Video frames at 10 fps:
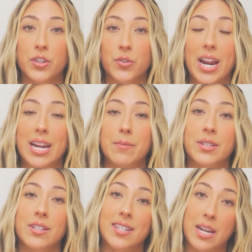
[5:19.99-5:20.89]

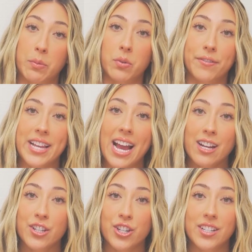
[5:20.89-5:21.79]
describes SSSniperwolf's
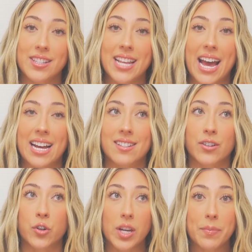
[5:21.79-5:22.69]
actions
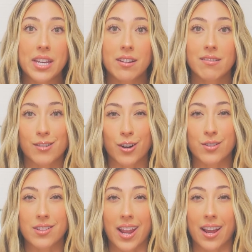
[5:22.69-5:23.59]
as creepy,
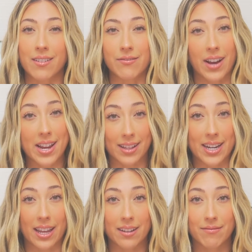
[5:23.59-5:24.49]
gross, and
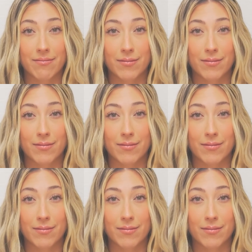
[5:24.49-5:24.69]
violating.